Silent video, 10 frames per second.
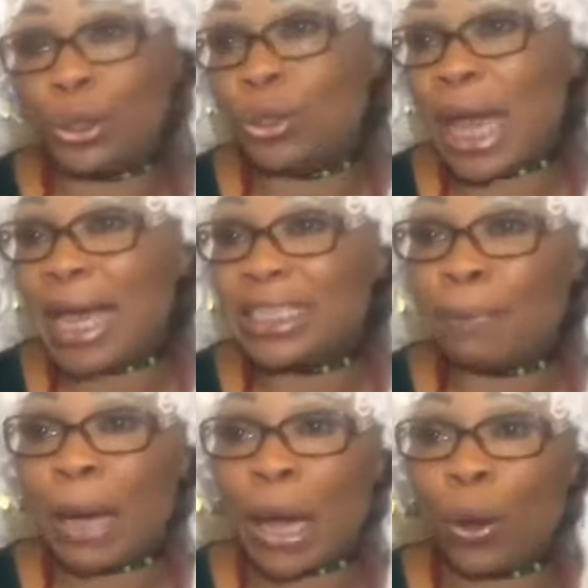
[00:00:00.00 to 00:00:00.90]
to you guys
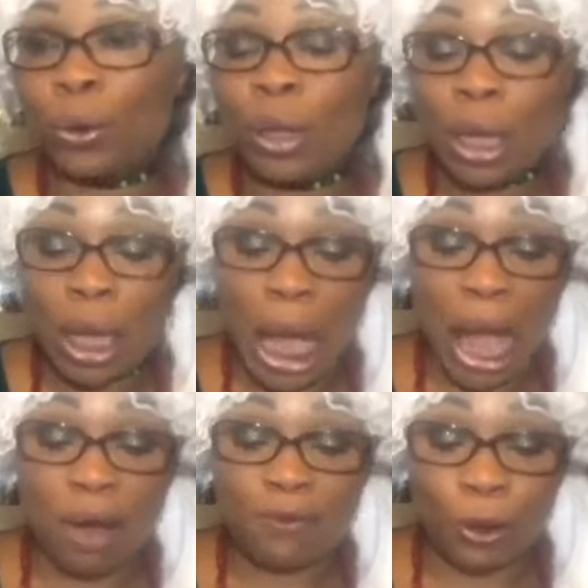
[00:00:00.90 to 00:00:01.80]
about
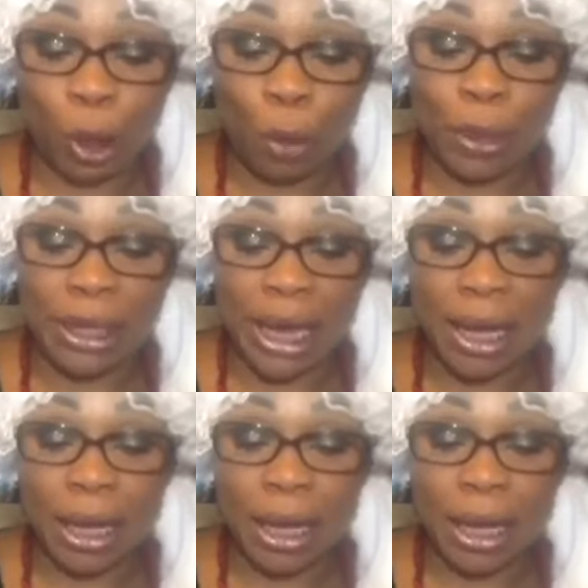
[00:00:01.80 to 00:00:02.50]
our forthcoming